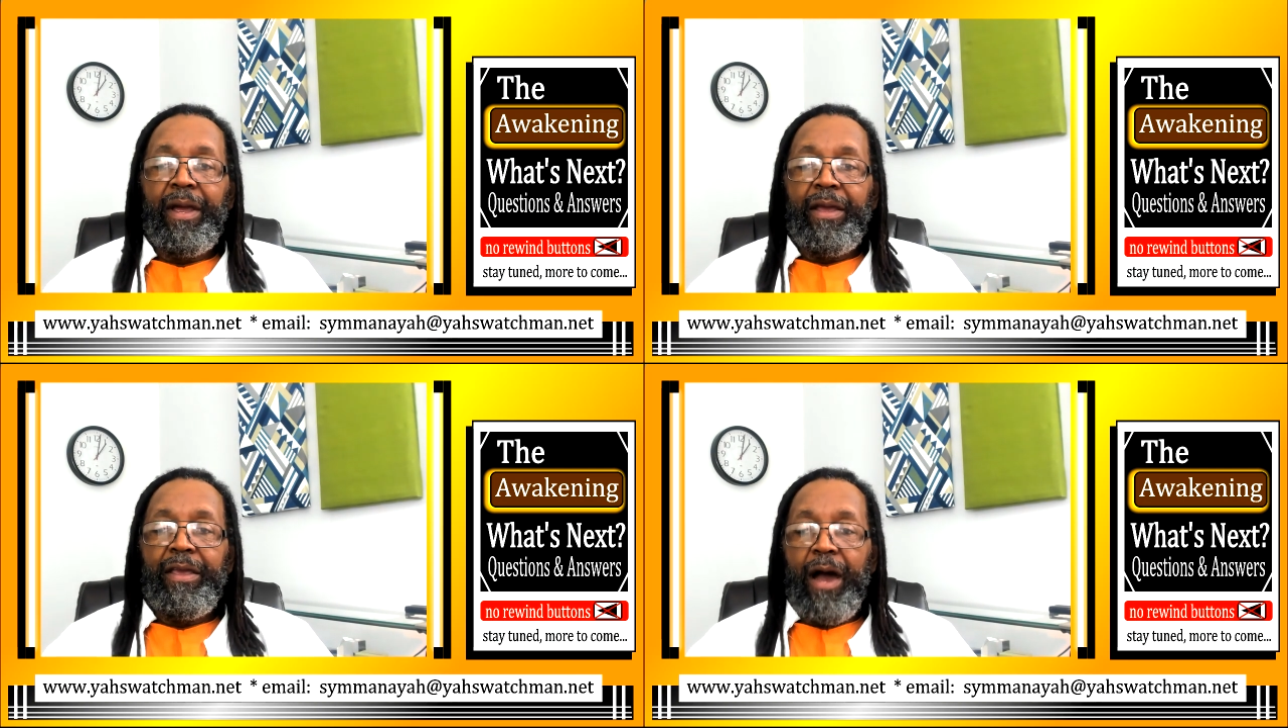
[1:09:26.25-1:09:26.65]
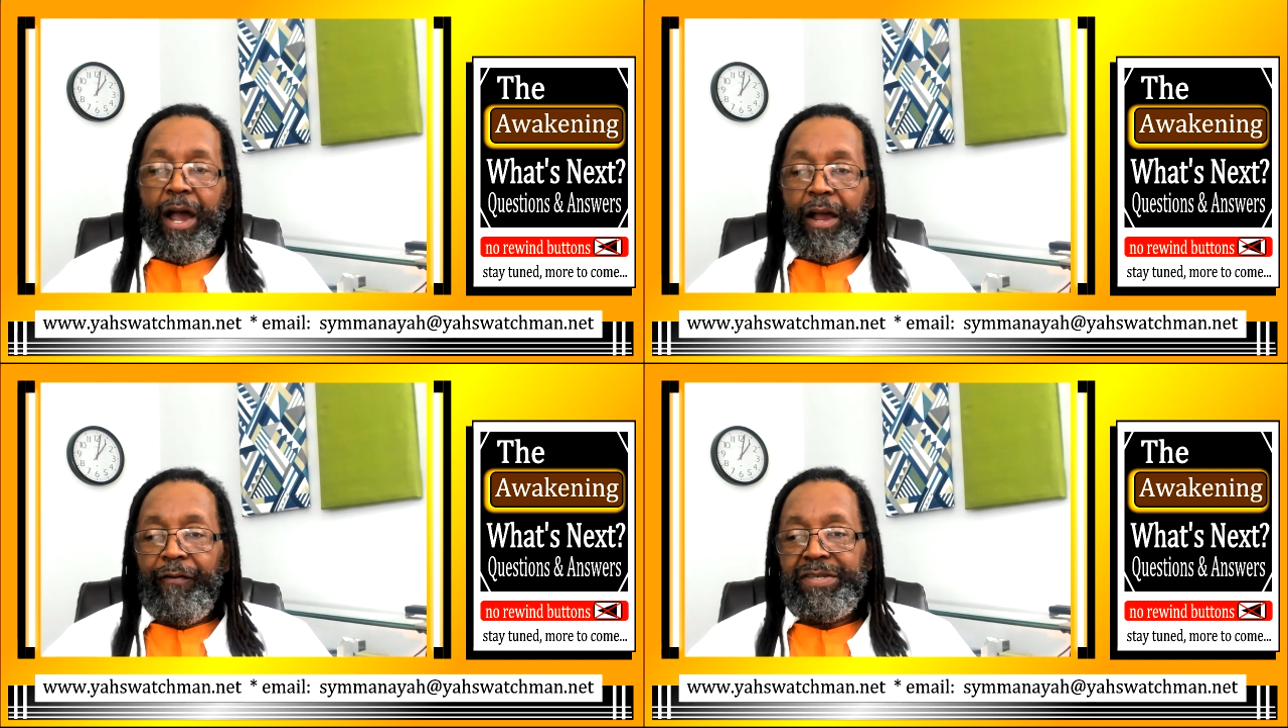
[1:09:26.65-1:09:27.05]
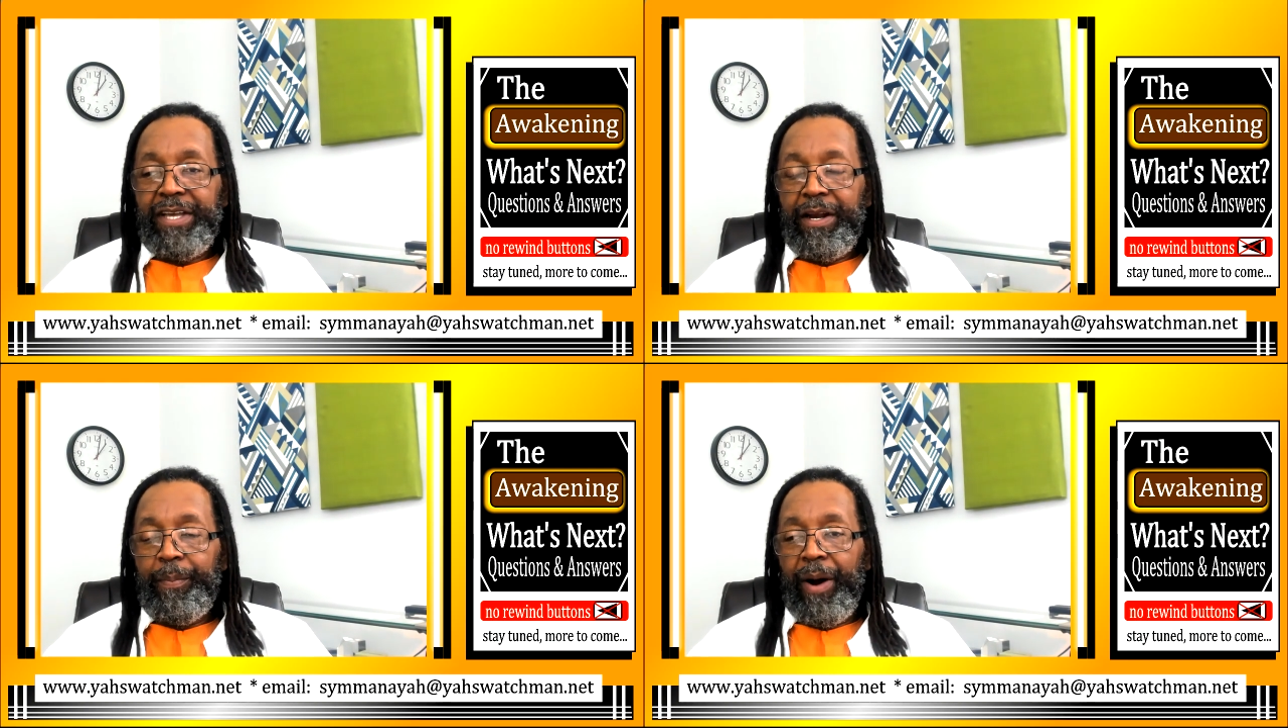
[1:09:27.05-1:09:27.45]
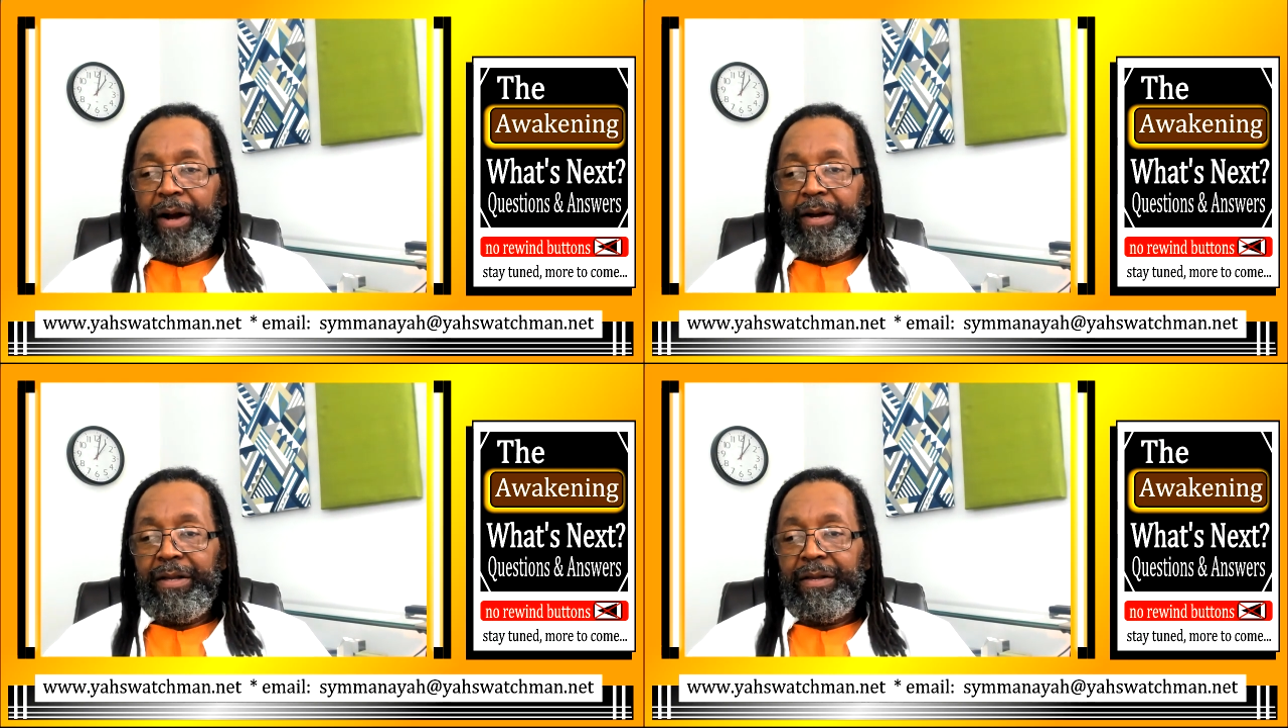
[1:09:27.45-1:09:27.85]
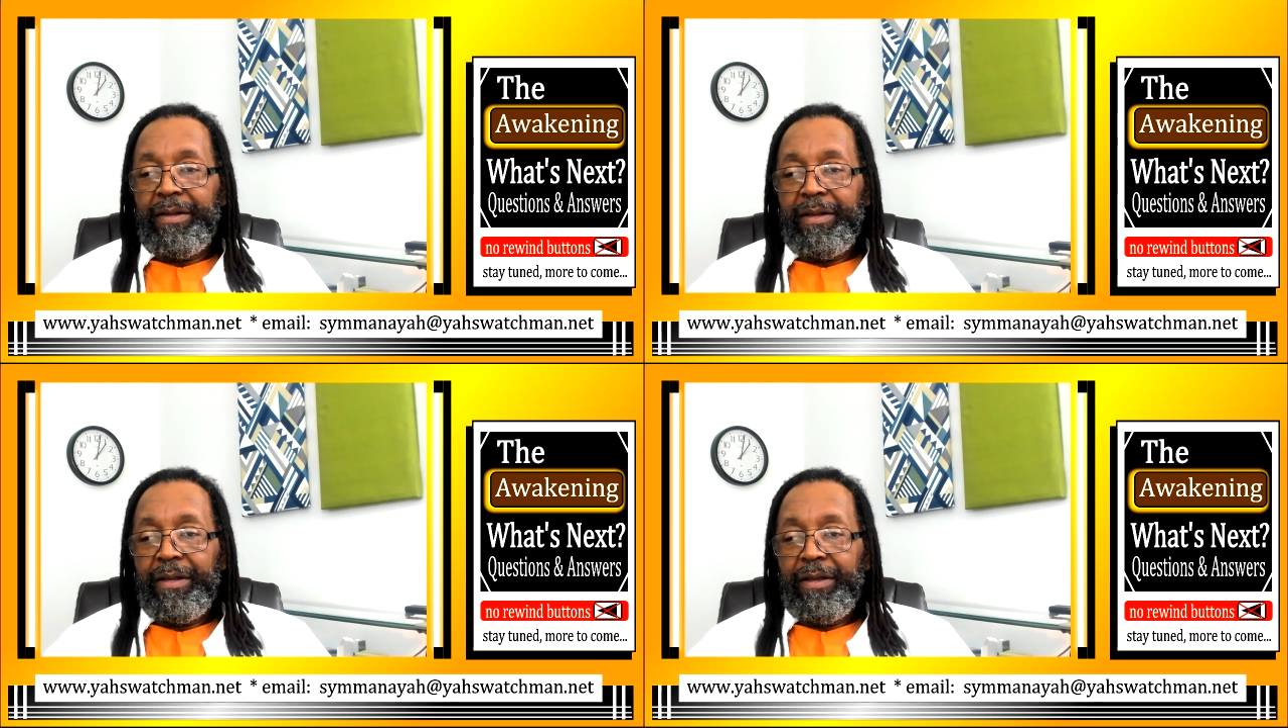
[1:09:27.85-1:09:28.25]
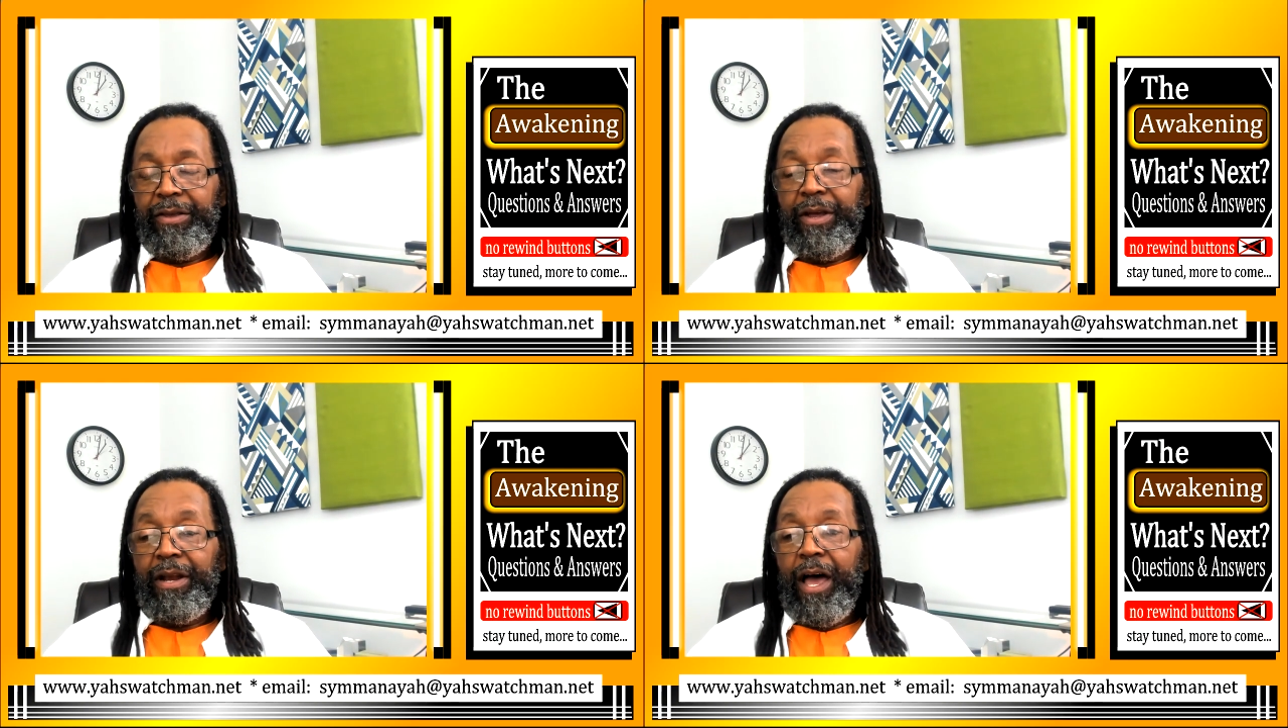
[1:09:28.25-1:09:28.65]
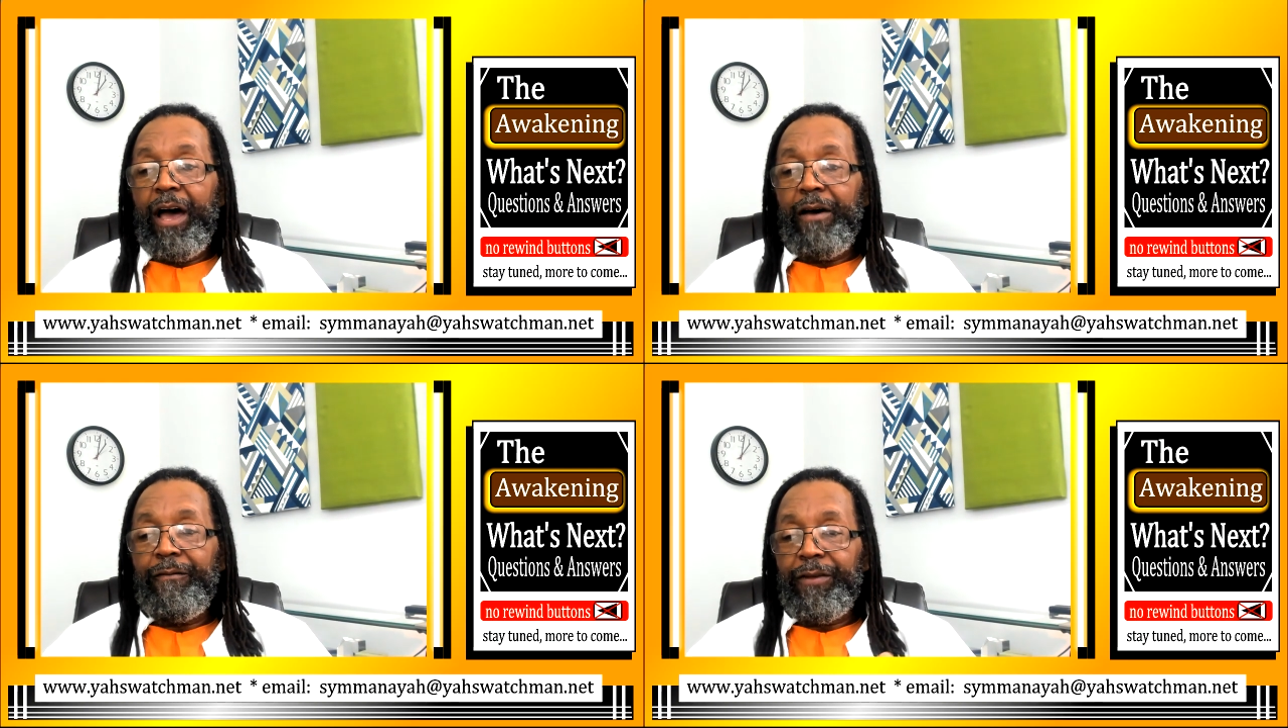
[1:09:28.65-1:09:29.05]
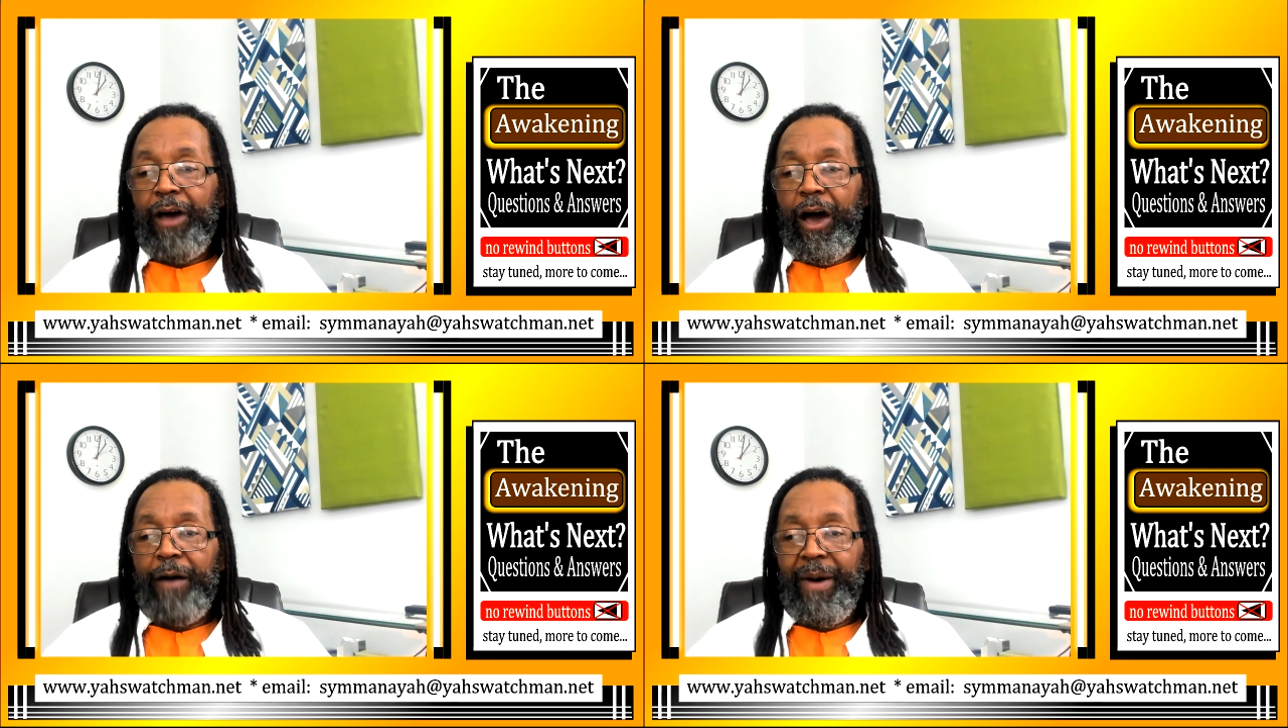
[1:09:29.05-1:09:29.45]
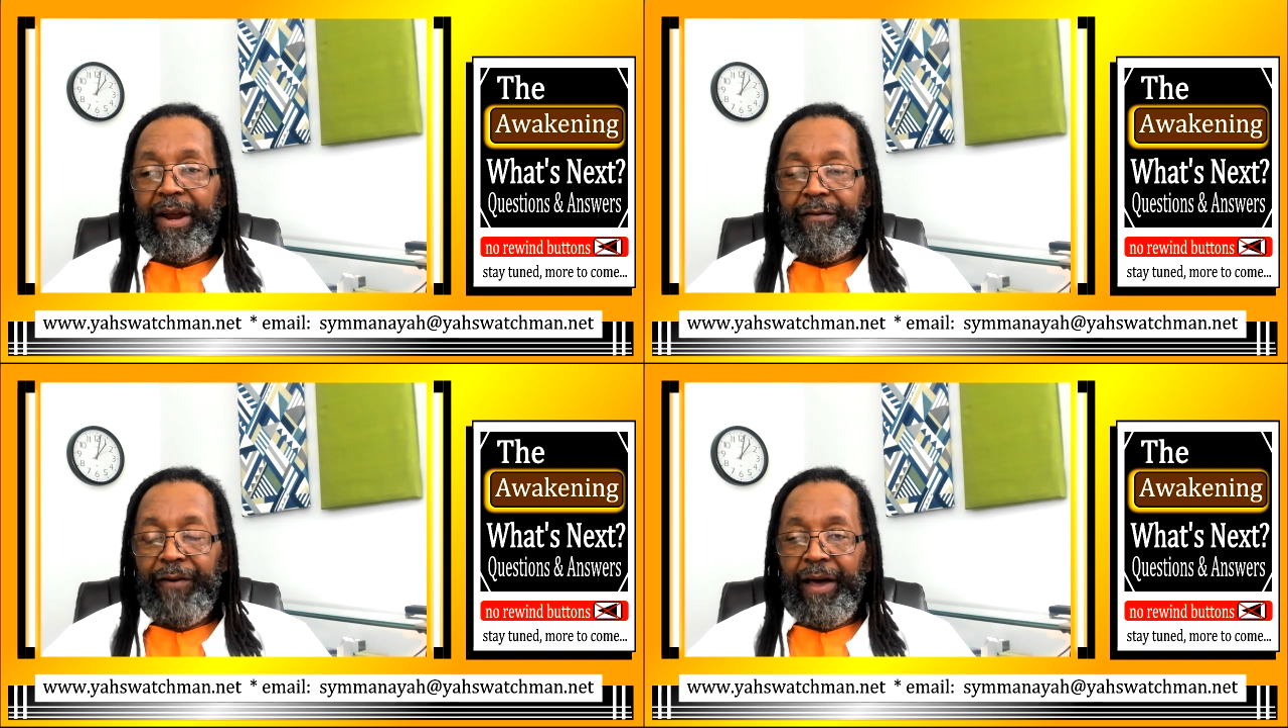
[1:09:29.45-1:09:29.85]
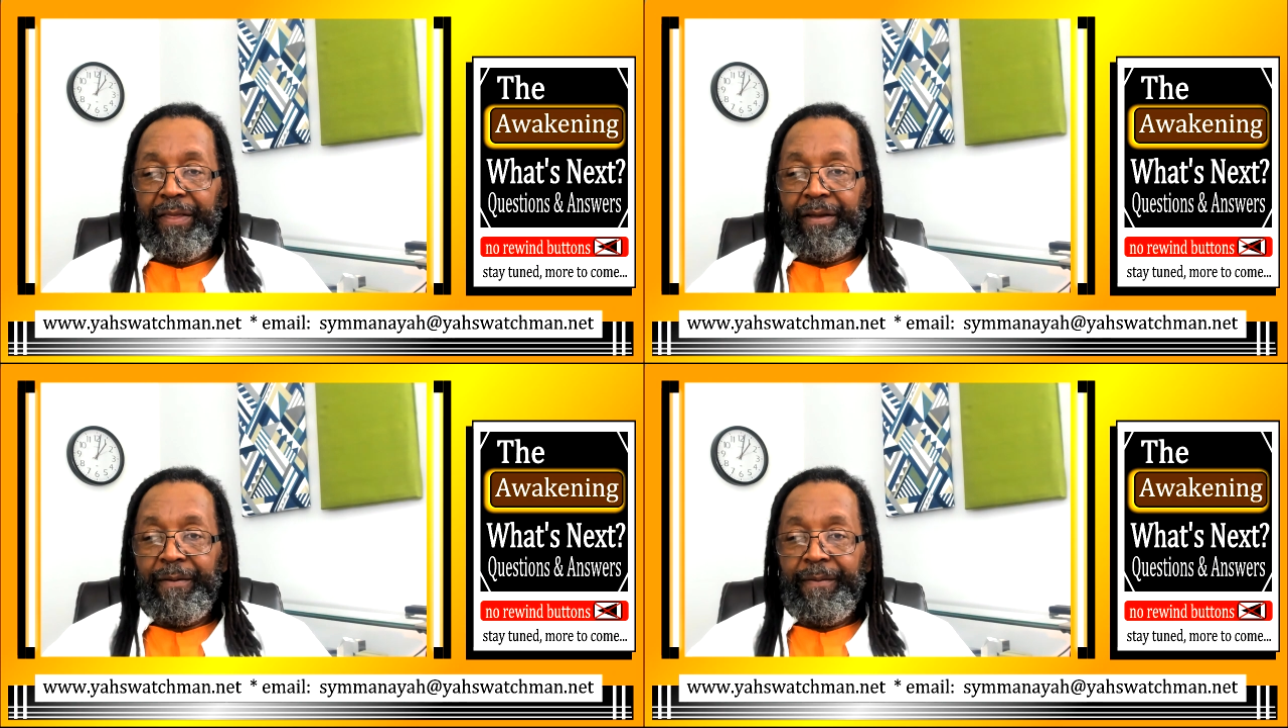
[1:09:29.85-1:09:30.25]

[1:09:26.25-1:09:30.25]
your hunger for set apartness, your love for the Almighty Father,